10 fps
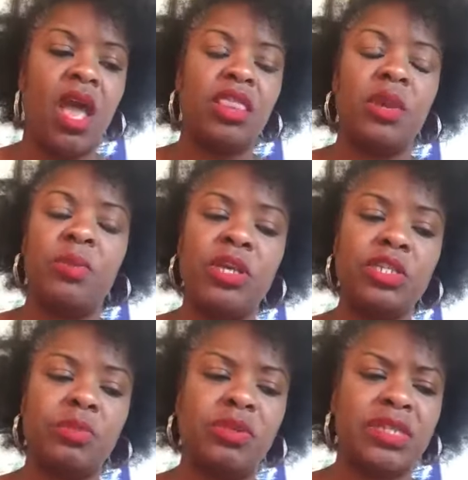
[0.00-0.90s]
The
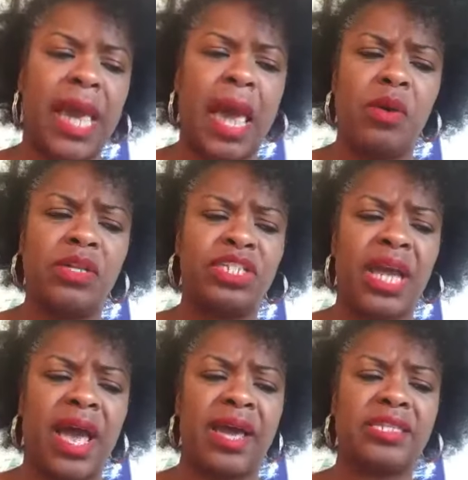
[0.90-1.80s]
principal's owlish
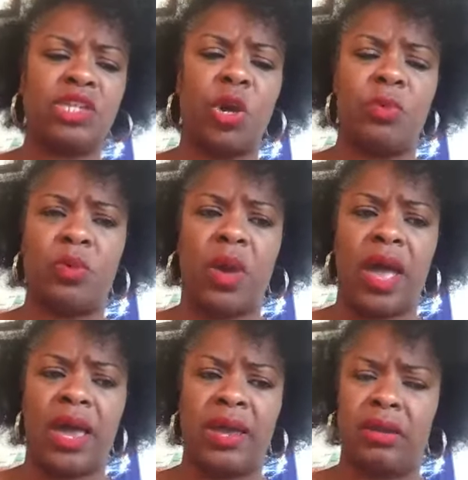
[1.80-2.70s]
eyes opened
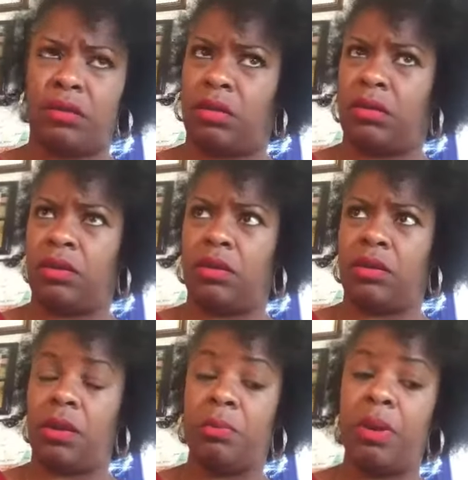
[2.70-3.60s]
wide.
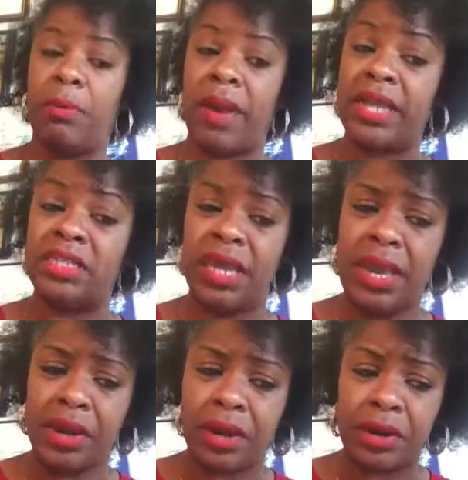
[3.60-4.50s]
But my
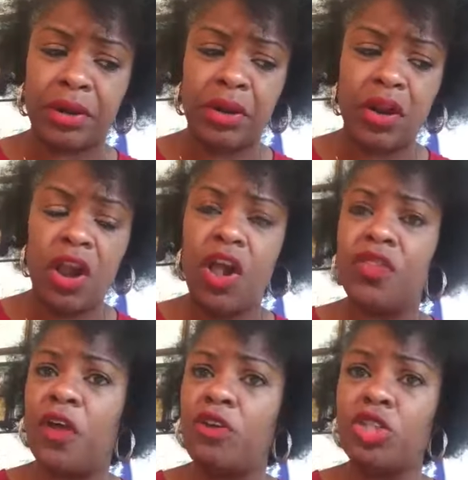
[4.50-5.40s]
dear,
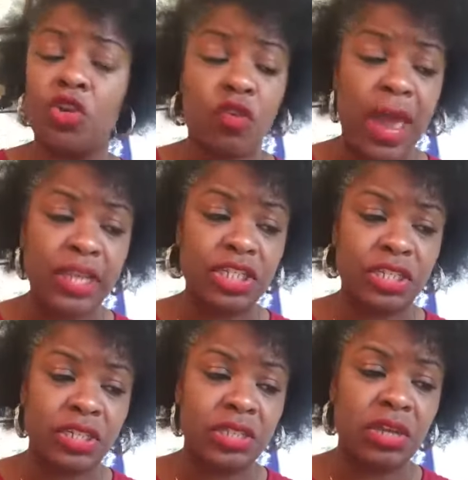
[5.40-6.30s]
those
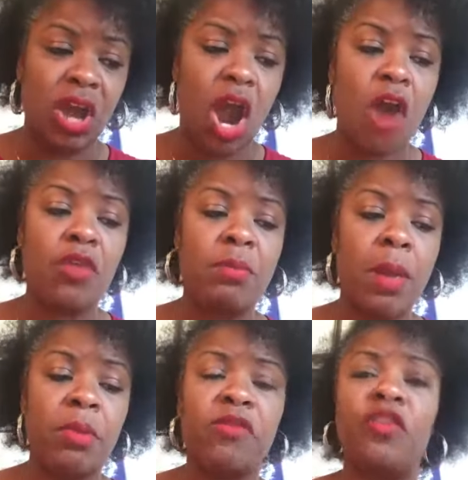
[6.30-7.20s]
Gratches are
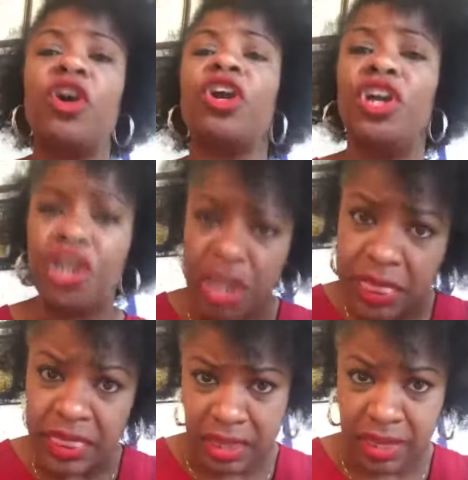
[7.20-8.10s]
remembered for
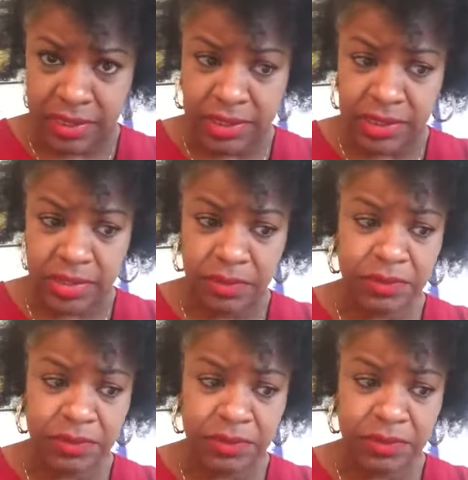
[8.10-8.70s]
good things.